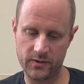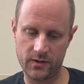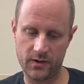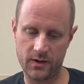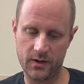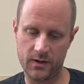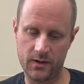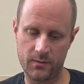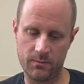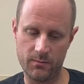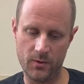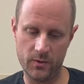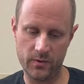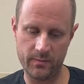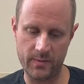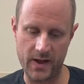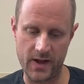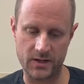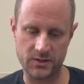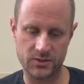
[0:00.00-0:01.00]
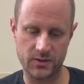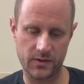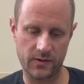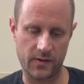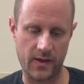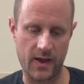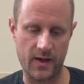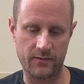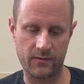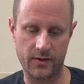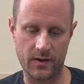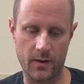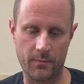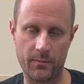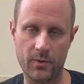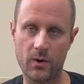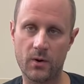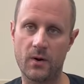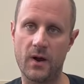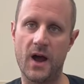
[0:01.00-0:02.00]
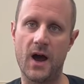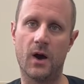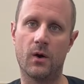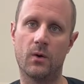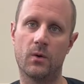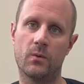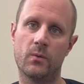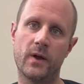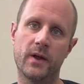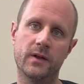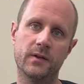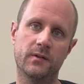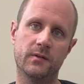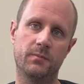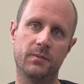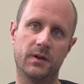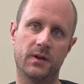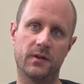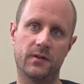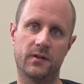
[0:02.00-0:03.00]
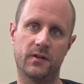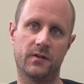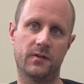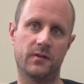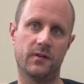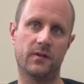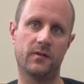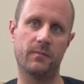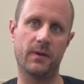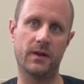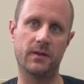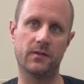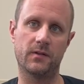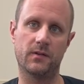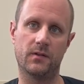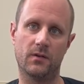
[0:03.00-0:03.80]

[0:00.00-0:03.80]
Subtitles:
like most patches have like a per hour rate because it's dispensed